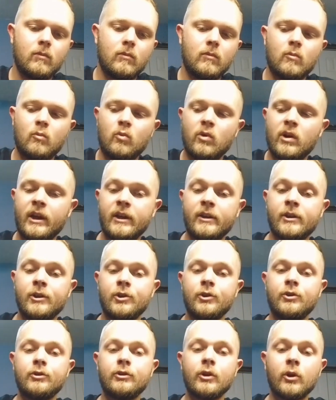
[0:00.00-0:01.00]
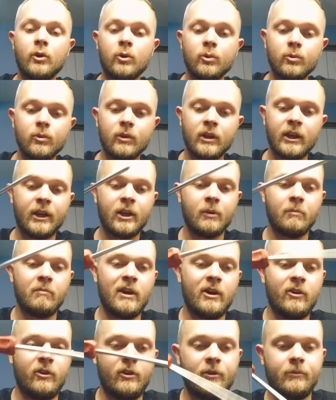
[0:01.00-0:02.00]
What I don't like
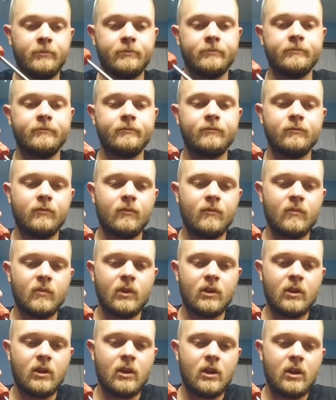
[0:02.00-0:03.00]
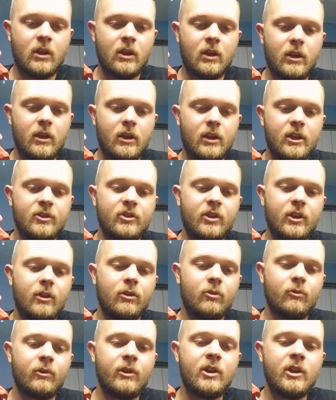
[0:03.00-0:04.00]
about it is they
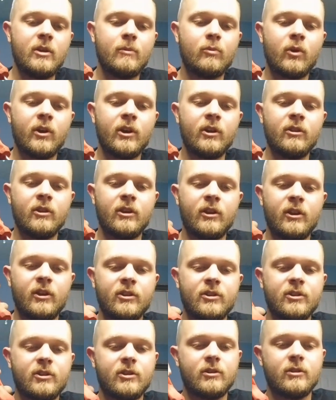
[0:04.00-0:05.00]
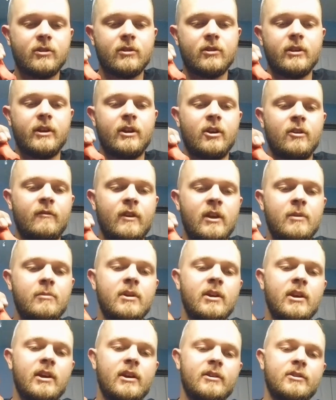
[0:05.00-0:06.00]
3D printed this out of
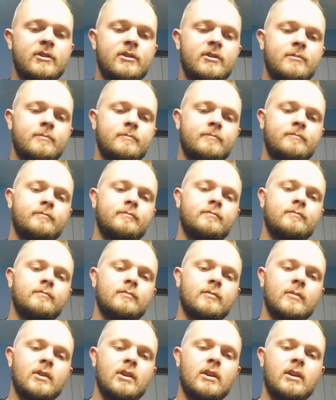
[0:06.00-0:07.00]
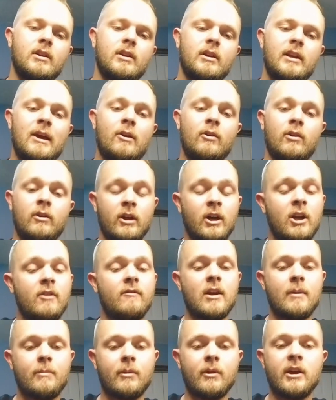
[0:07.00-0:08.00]
ABS. Now, in a lot of
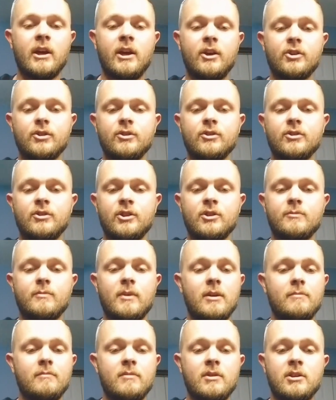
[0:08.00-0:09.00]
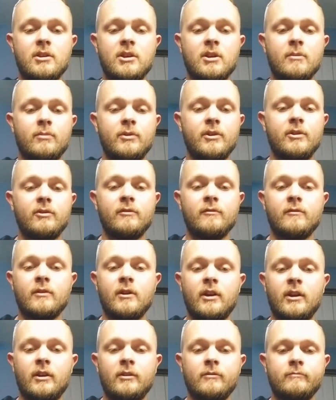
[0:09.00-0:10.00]
applications, this might be completely
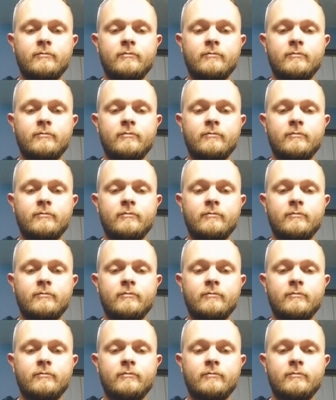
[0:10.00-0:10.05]
fine.